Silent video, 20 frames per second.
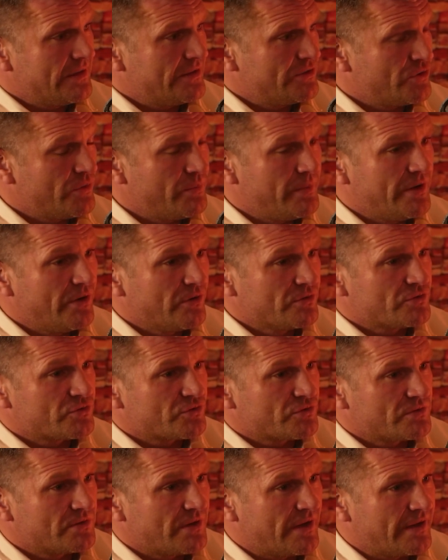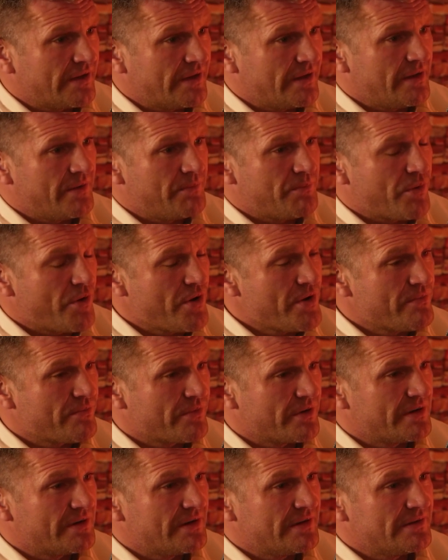It should be done in
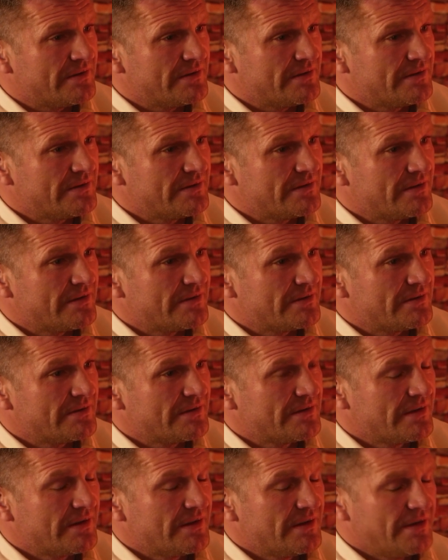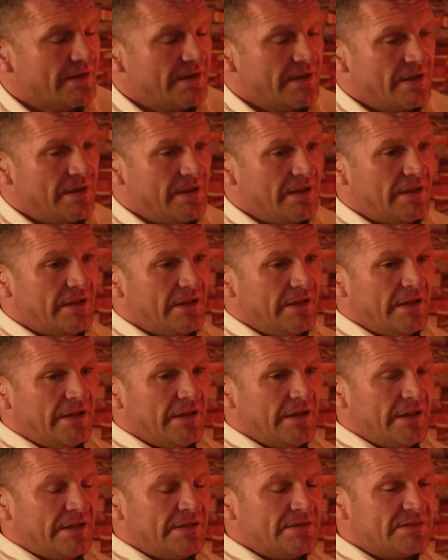primary, like
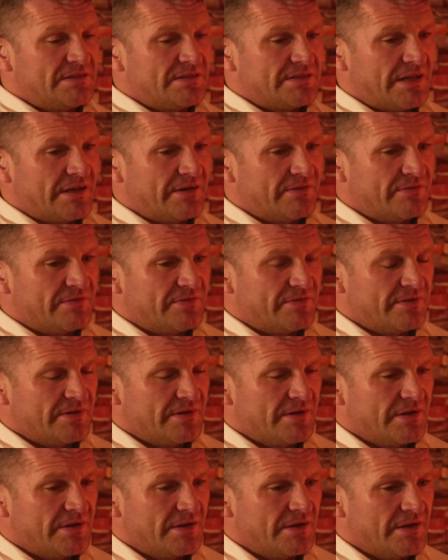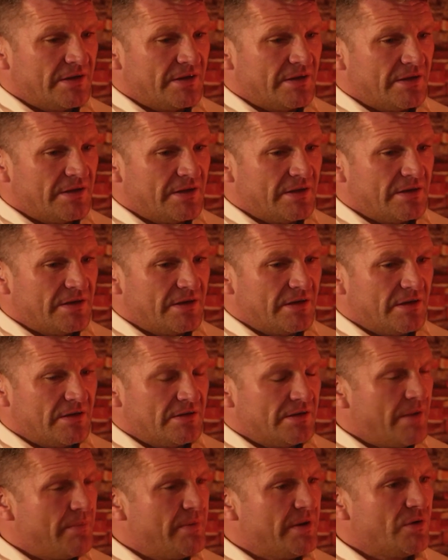instead of,
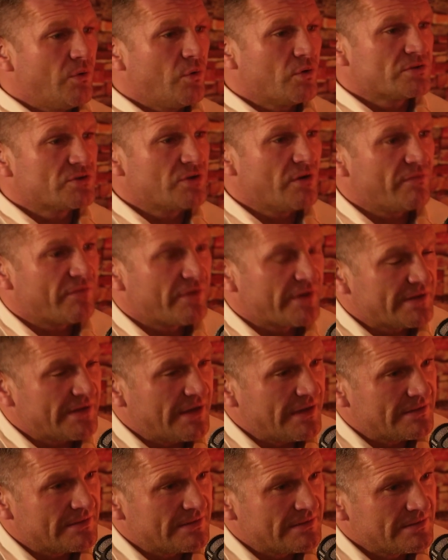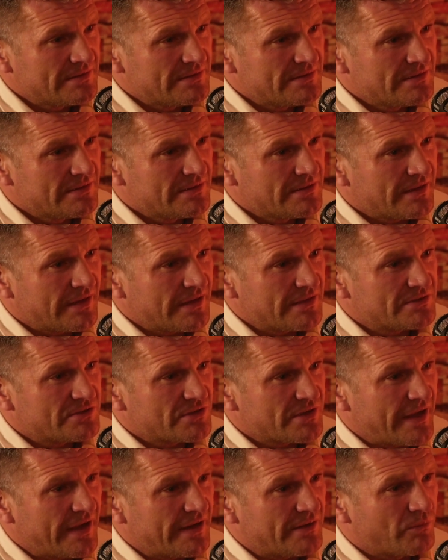there'd be no suffering then. Kids
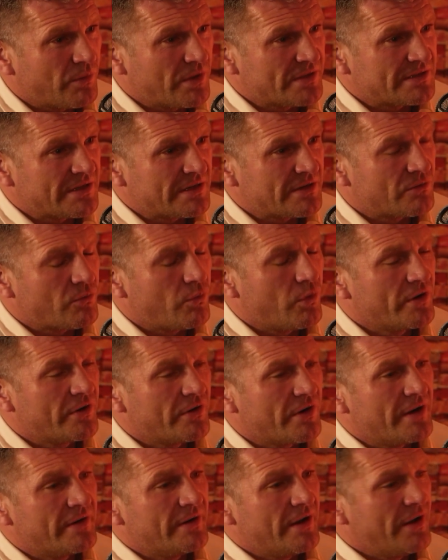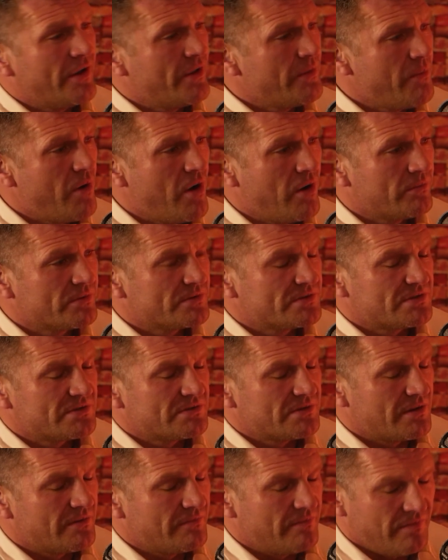are getting what they require, and I'm
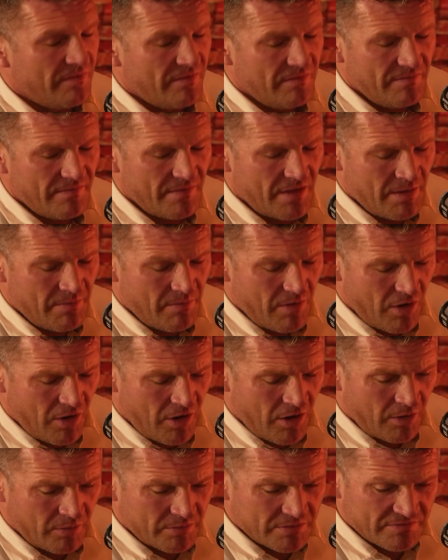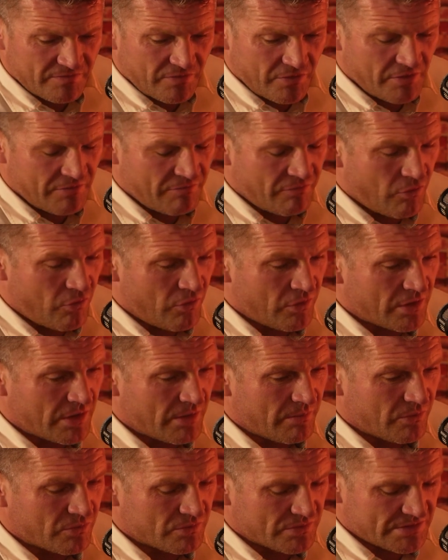always very vocal
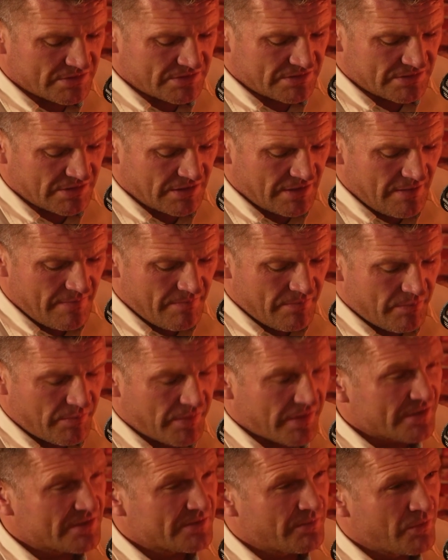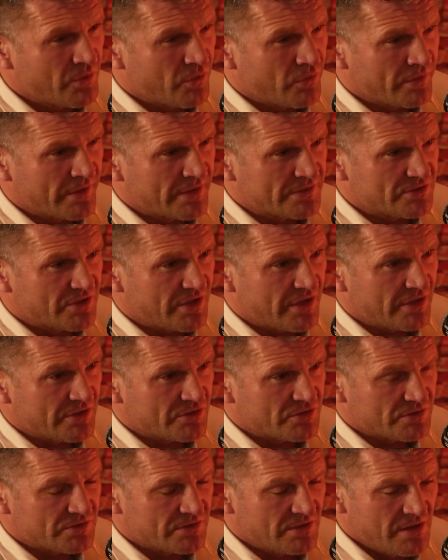about this because of my own
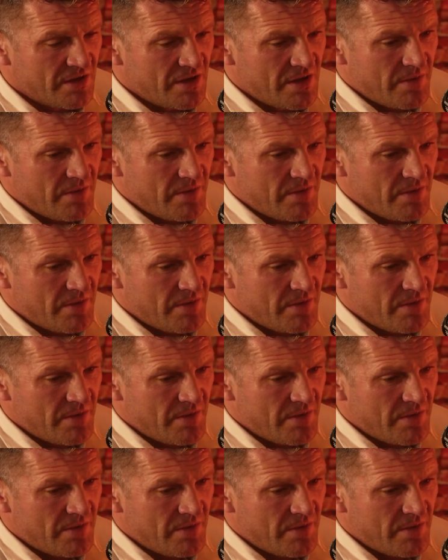education.